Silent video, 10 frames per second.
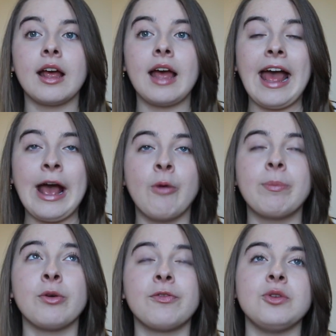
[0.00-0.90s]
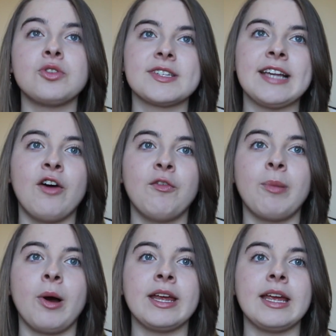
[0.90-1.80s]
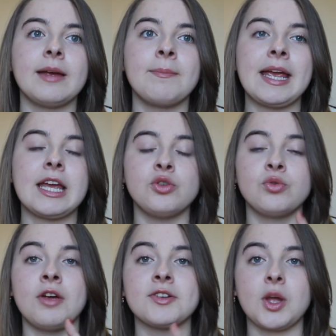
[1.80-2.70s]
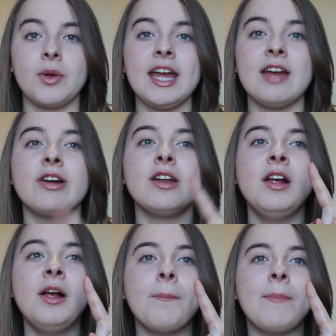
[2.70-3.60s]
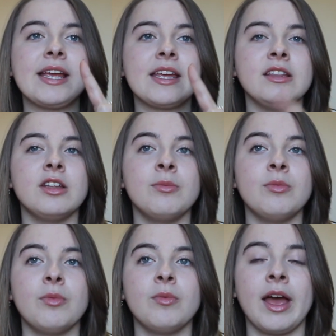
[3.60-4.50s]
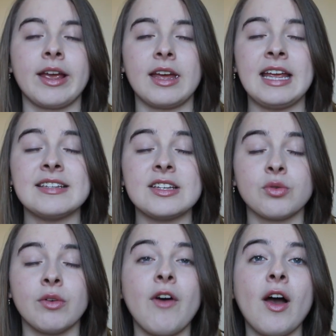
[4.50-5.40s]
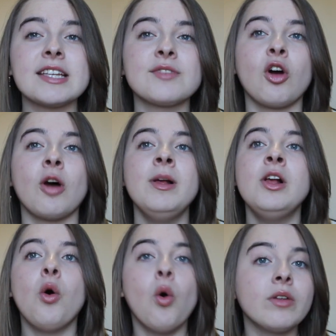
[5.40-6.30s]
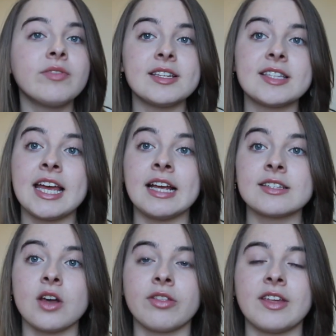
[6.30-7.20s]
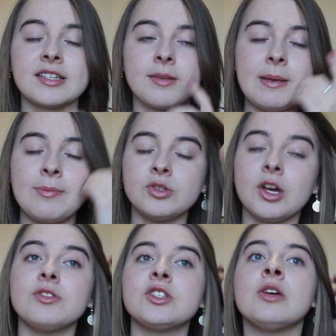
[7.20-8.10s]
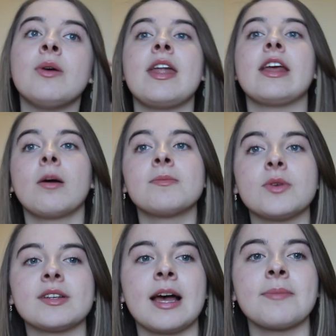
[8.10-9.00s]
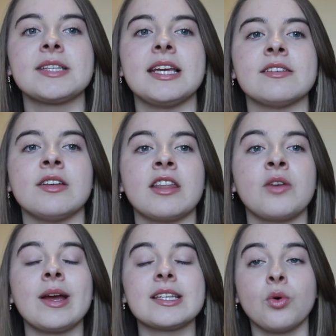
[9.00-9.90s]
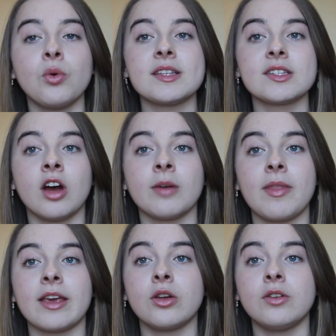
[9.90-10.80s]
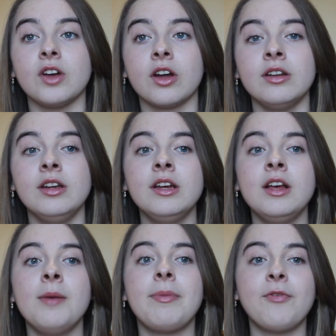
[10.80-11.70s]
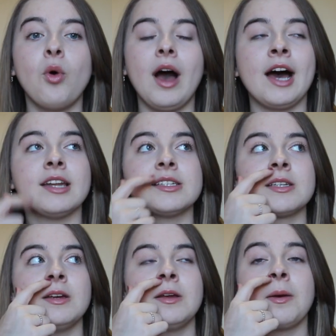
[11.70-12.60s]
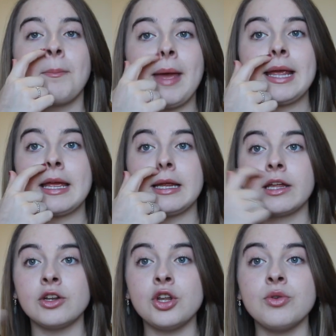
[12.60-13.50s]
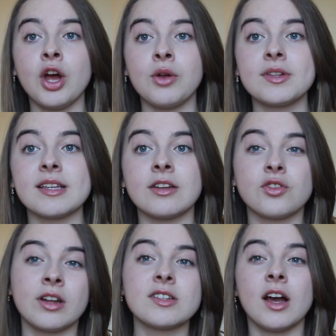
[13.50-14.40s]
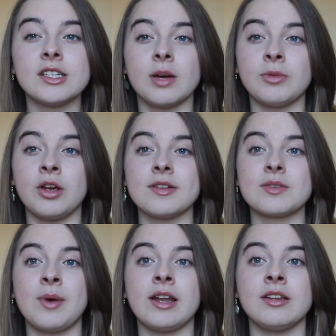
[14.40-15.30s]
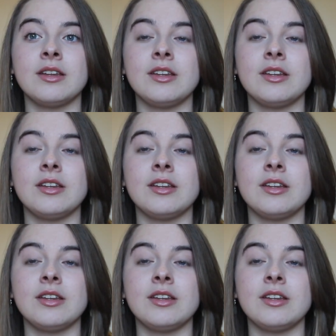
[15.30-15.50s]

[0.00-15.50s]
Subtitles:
help your future self by making your notes coherent, making them like easy to revise from. All of these things are things that people don't do, and then it comes to exam season and they waste all this time that they could have done beforehand making new notes and trying to tidy up notes when